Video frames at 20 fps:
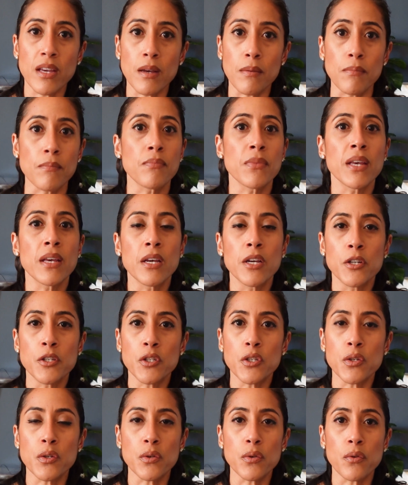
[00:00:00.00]
them
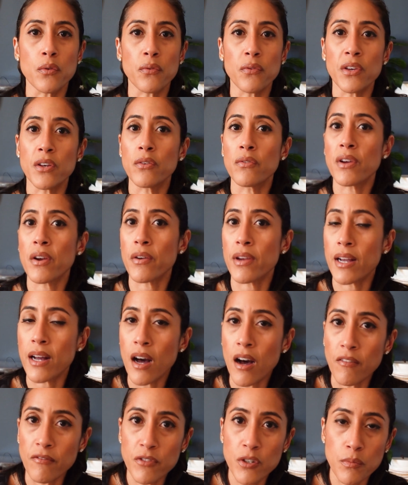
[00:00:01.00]
to feel very
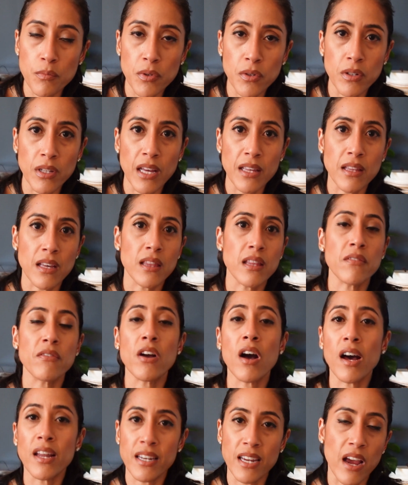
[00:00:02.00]
comfortable and that they've
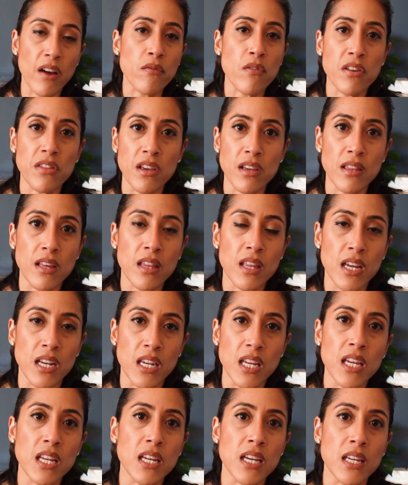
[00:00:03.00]
gotten everything that they
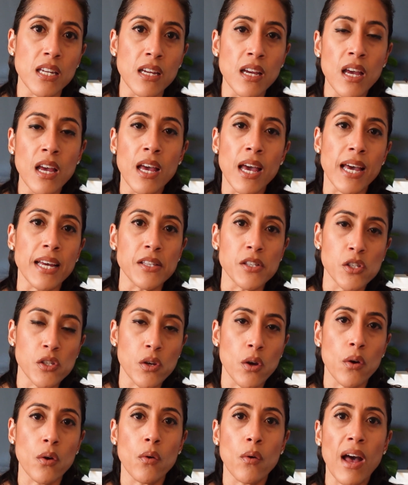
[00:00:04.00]
needed. And
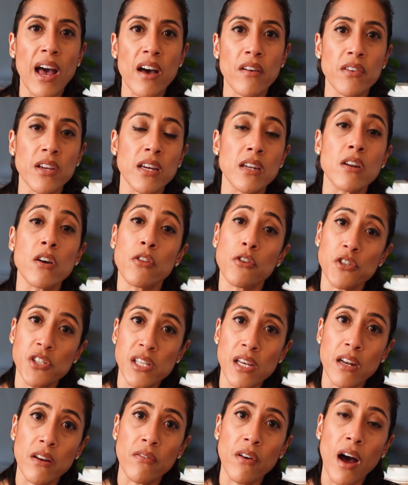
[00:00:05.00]
so having another
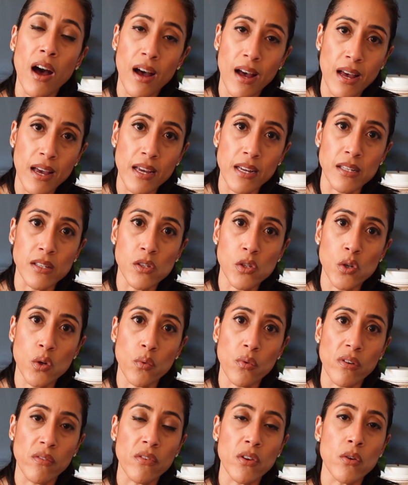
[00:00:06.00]
set of eyes
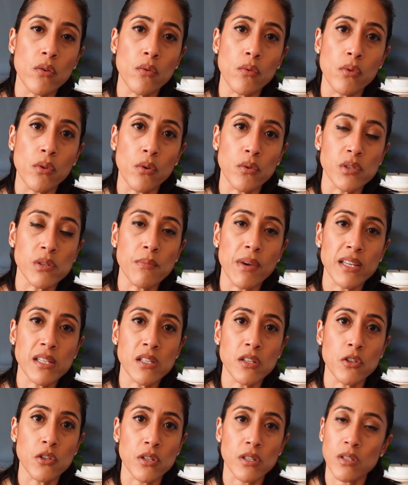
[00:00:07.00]
to review those
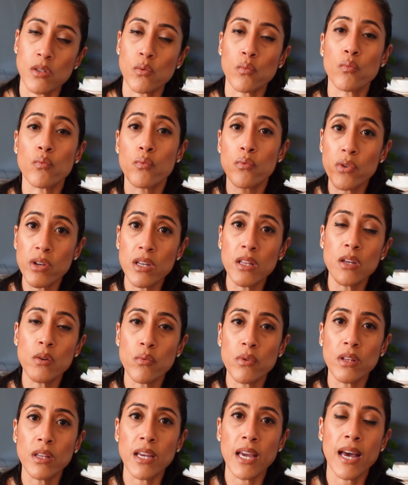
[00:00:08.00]
messages really,
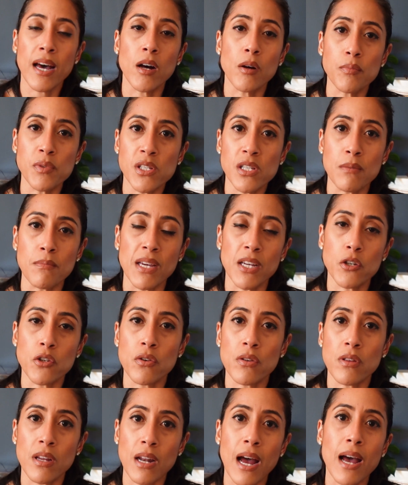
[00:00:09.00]
really helps to make
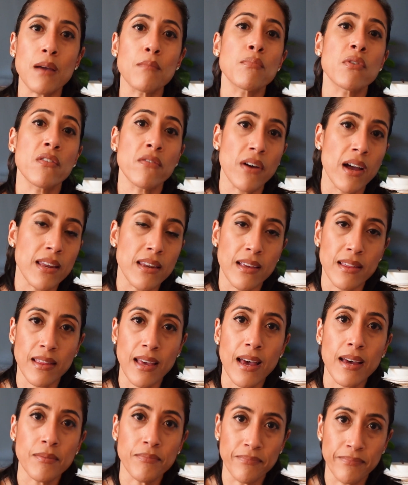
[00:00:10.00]
sure that I'm providing
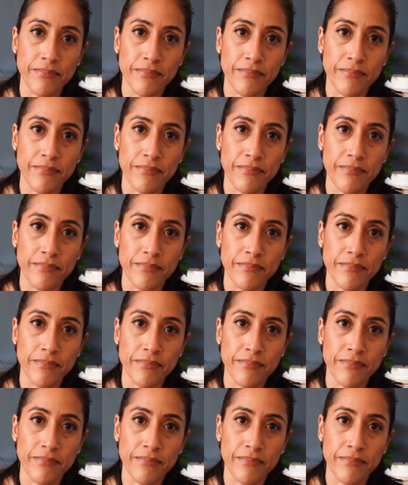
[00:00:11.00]
that.